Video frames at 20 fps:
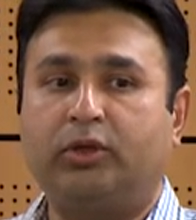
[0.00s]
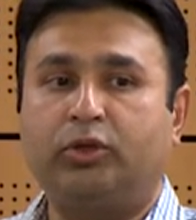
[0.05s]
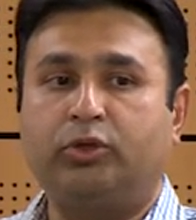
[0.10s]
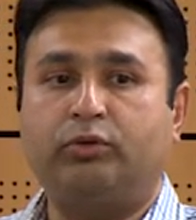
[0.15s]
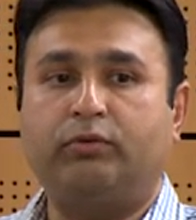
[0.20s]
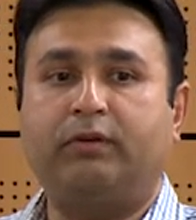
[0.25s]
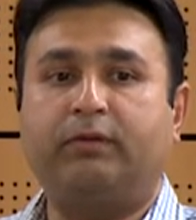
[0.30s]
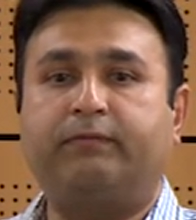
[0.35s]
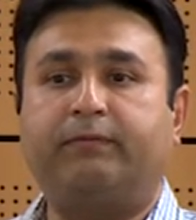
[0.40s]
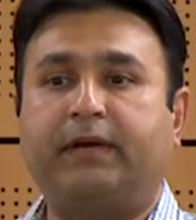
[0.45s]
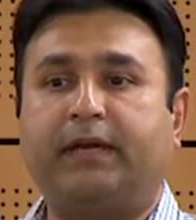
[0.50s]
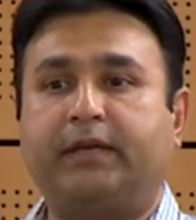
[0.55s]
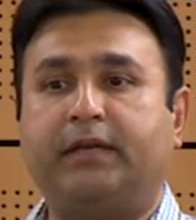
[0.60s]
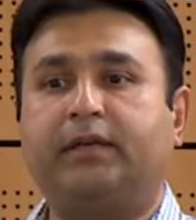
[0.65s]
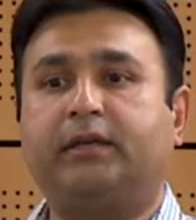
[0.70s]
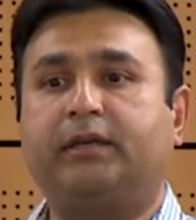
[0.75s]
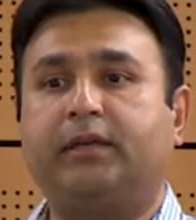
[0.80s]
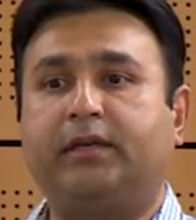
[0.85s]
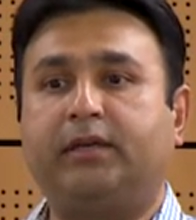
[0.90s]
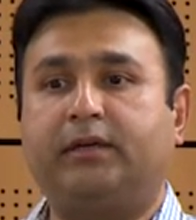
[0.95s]
you will find
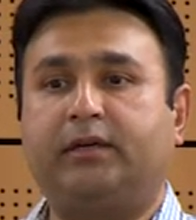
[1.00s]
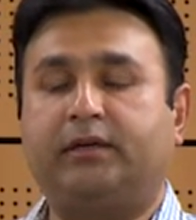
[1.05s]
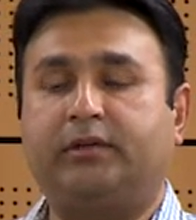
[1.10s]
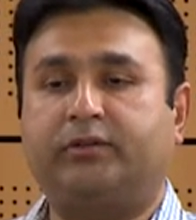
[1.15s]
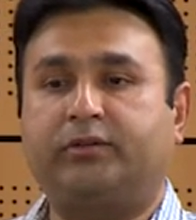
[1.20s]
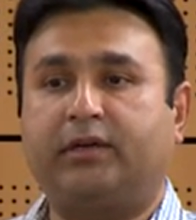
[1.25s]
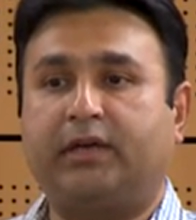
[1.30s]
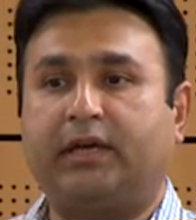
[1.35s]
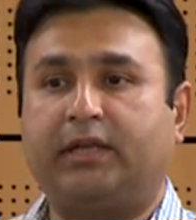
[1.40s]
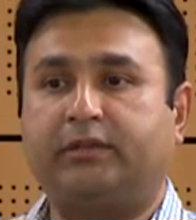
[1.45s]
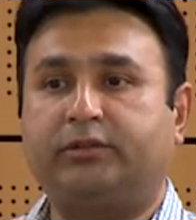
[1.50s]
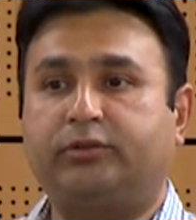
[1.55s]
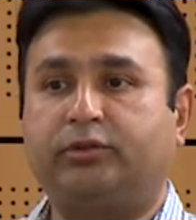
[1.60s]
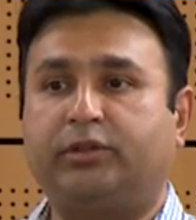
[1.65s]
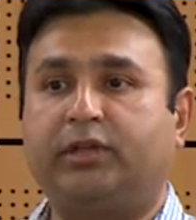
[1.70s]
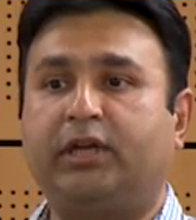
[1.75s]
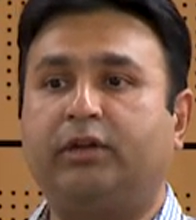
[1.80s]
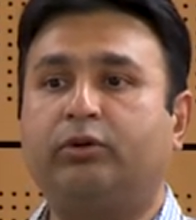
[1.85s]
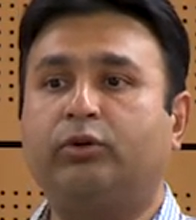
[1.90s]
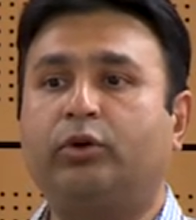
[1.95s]
a clinical trial. So
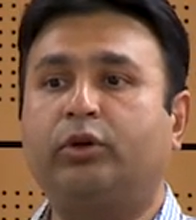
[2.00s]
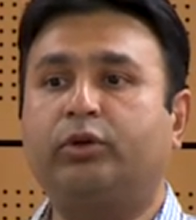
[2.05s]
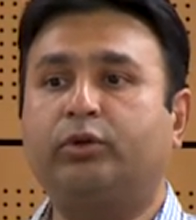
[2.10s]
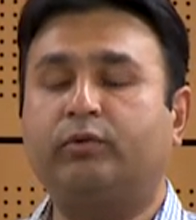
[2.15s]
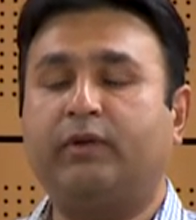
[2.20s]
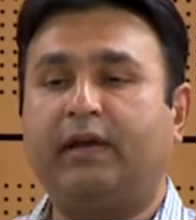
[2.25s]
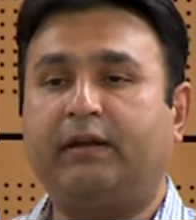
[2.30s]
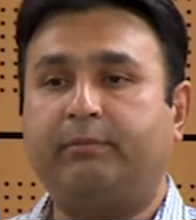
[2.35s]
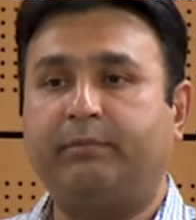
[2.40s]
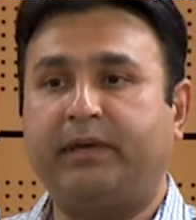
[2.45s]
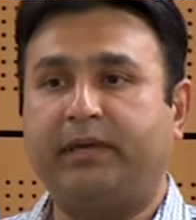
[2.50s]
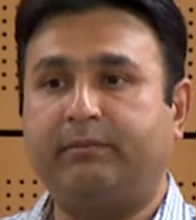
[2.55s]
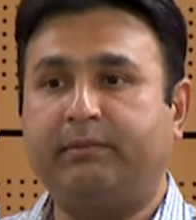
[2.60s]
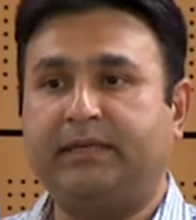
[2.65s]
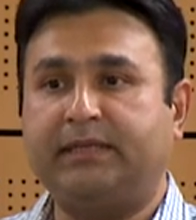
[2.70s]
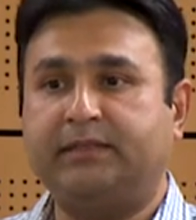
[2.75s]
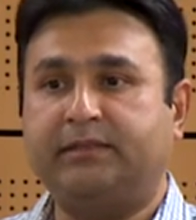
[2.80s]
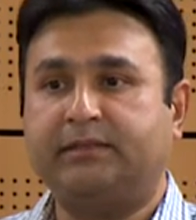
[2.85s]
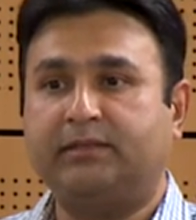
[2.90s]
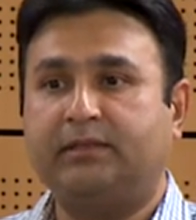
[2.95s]
they enrolled 12
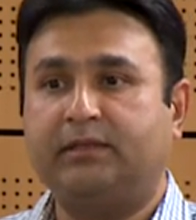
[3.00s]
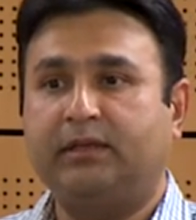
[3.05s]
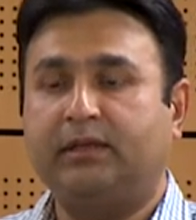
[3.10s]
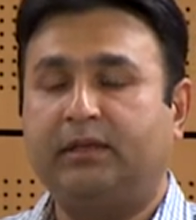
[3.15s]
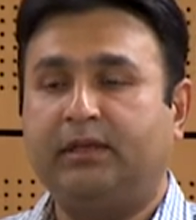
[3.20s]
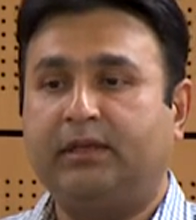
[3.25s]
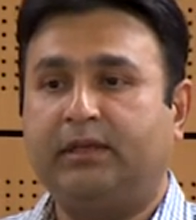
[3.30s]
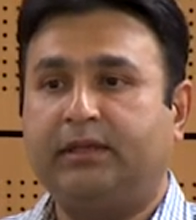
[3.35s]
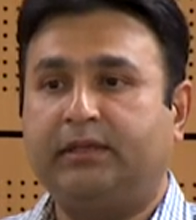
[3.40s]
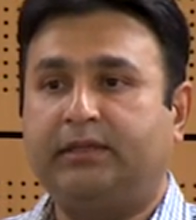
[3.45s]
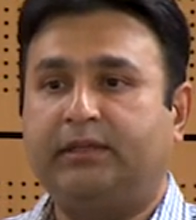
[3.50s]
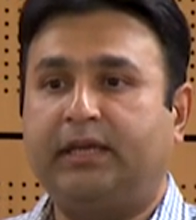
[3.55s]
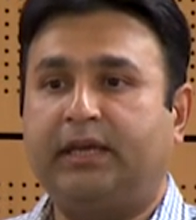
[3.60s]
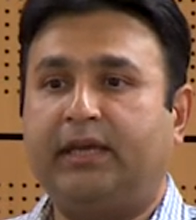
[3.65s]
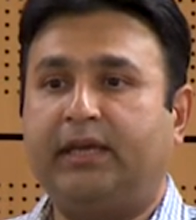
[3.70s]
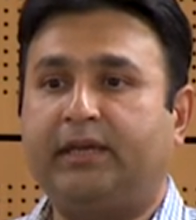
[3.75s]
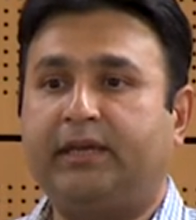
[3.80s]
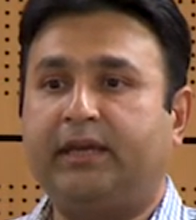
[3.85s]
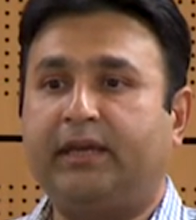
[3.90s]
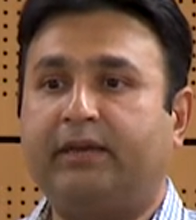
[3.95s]
babies.
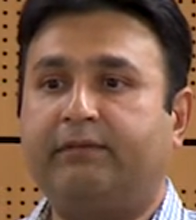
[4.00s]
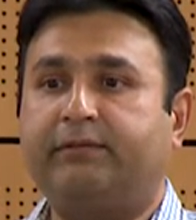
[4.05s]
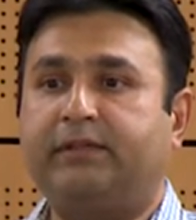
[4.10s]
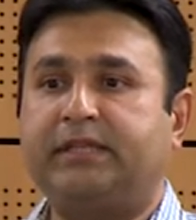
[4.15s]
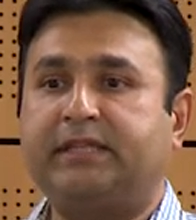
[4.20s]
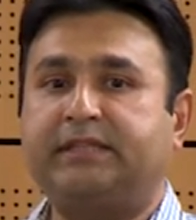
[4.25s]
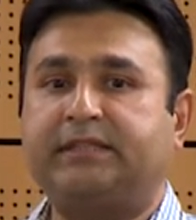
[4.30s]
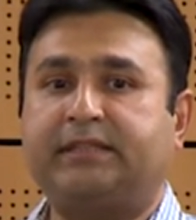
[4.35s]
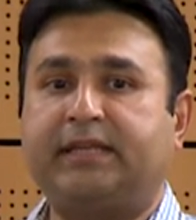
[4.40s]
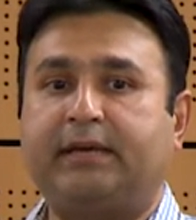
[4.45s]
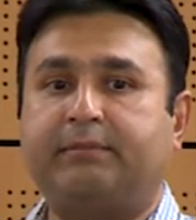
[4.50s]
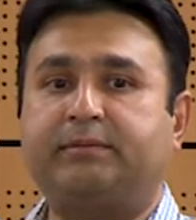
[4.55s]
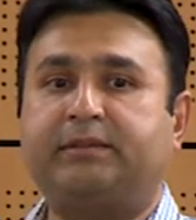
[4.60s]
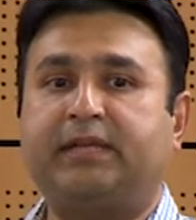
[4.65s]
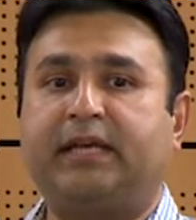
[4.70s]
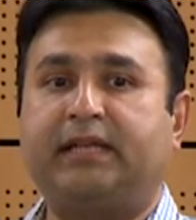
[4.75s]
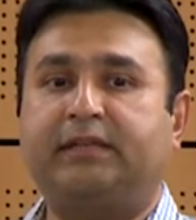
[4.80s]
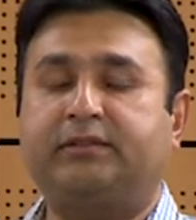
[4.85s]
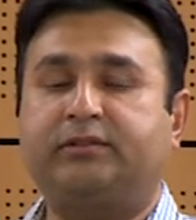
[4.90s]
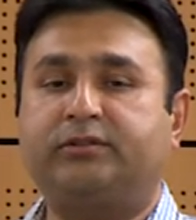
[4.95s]
They gave these stem
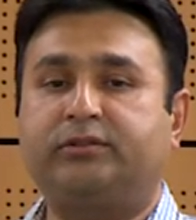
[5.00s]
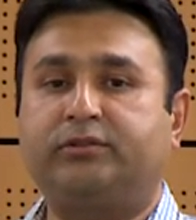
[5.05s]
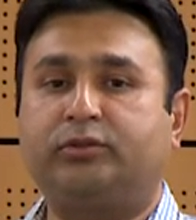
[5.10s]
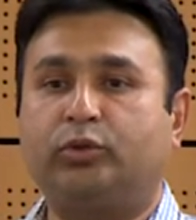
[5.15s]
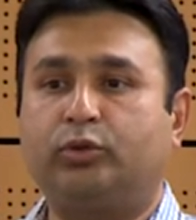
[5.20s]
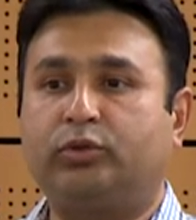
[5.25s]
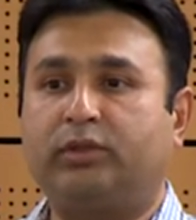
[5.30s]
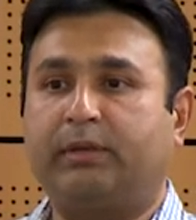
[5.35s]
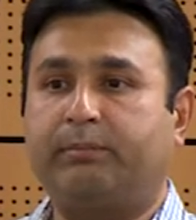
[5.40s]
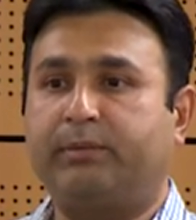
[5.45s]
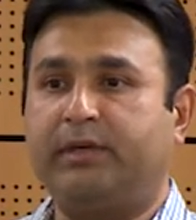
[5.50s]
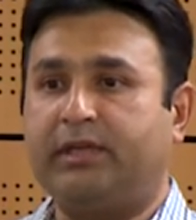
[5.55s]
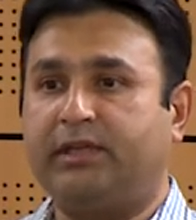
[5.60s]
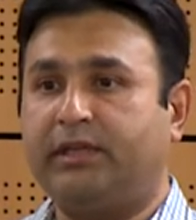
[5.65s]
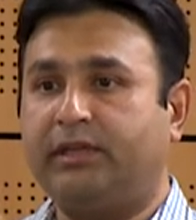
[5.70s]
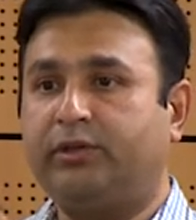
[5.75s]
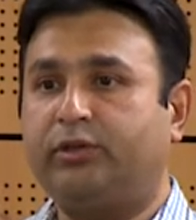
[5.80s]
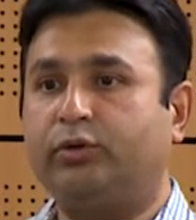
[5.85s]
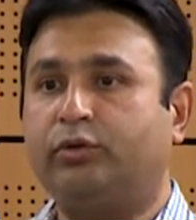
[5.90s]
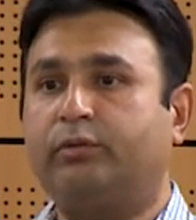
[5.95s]
cells through the
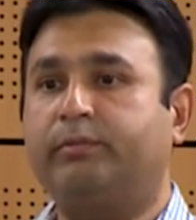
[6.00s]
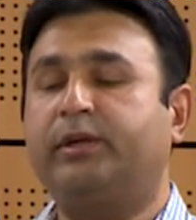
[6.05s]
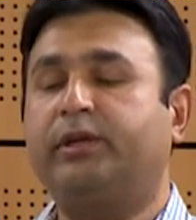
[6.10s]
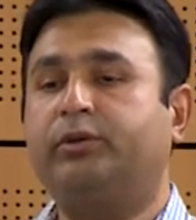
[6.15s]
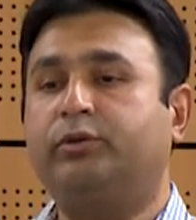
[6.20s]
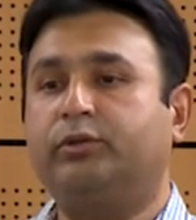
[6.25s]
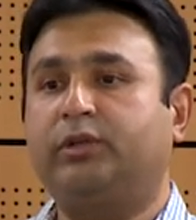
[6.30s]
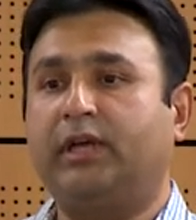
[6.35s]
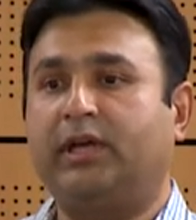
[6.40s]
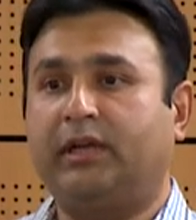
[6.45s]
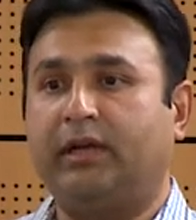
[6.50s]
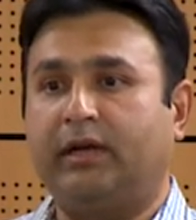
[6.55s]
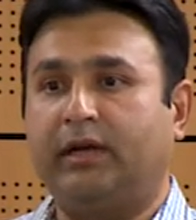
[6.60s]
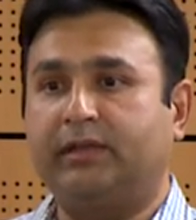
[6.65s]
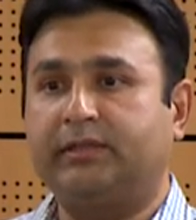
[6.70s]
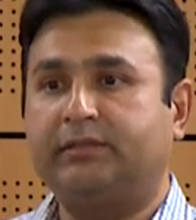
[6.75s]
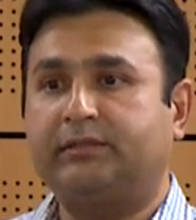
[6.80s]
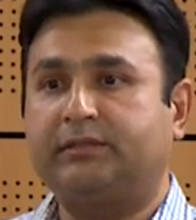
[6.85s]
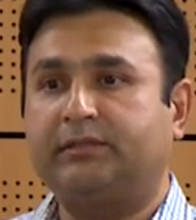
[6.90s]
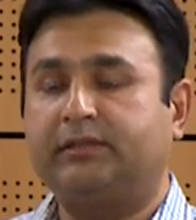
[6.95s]
breathing tube into their
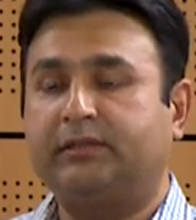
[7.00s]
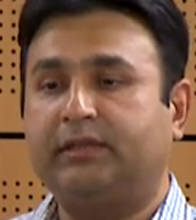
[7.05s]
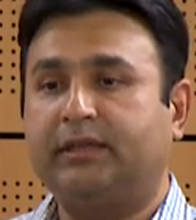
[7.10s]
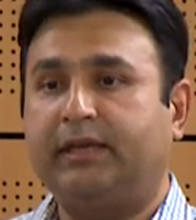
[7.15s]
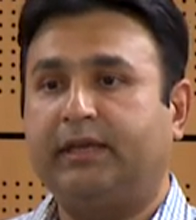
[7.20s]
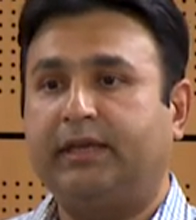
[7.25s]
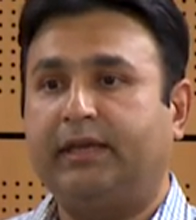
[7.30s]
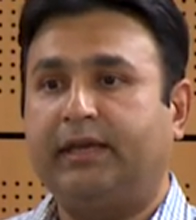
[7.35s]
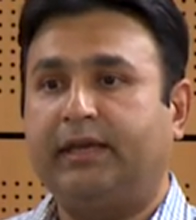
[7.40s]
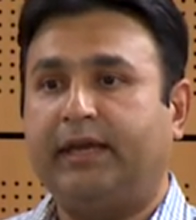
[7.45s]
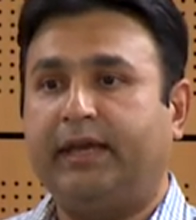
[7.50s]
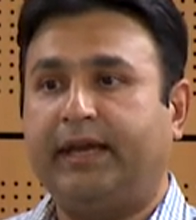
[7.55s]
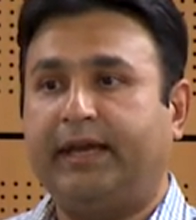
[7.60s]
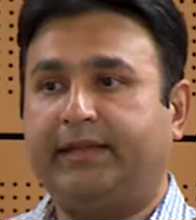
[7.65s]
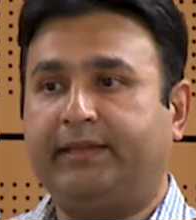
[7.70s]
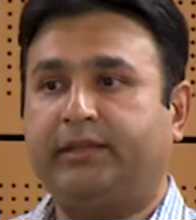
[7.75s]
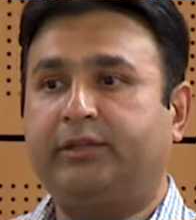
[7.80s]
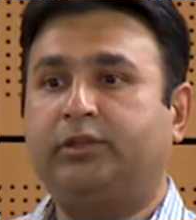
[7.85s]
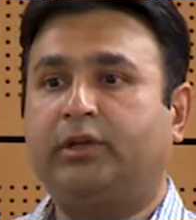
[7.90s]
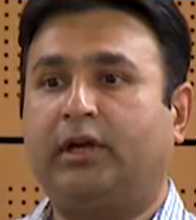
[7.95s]
lungs
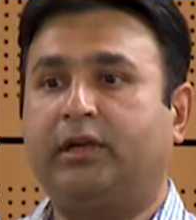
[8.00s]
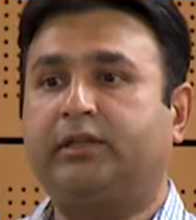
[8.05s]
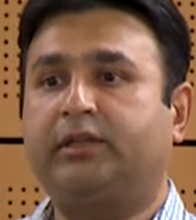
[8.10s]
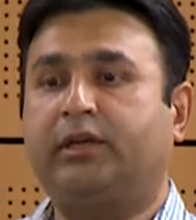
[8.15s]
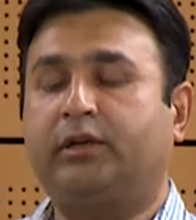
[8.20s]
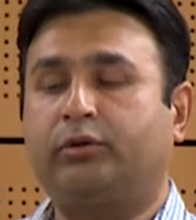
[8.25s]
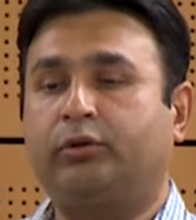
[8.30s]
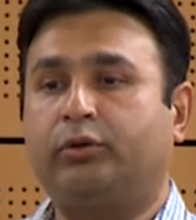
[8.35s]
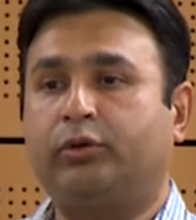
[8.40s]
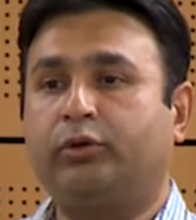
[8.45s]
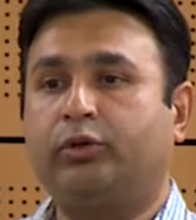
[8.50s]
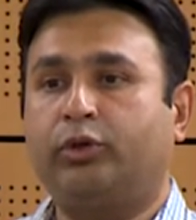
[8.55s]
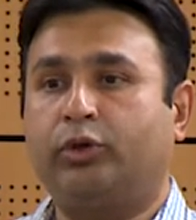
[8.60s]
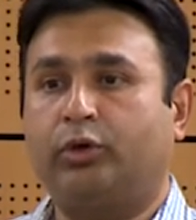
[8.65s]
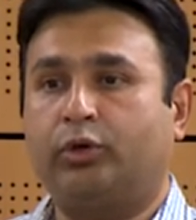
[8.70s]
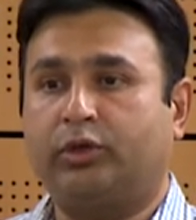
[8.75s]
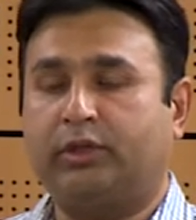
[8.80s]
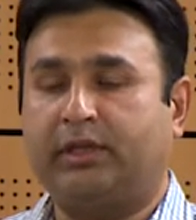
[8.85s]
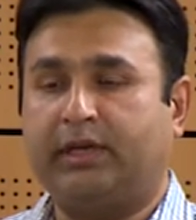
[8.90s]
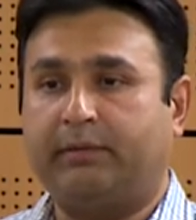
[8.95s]
and they thought they are going to
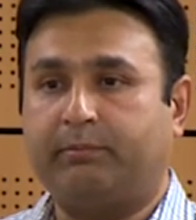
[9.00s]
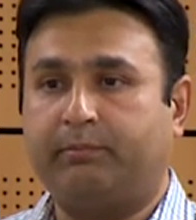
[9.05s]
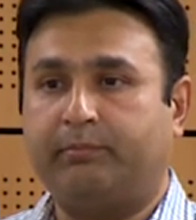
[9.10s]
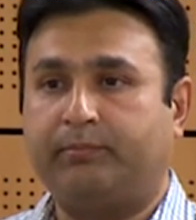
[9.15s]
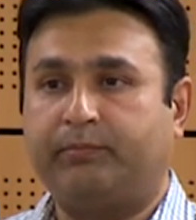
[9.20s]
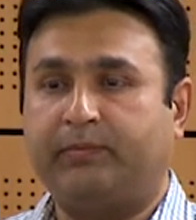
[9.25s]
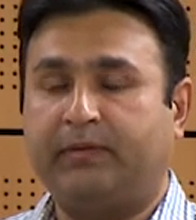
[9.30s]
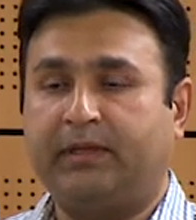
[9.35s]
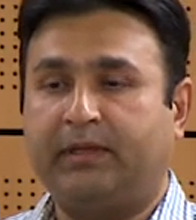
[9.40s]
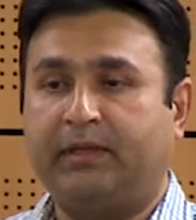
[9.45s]
cure them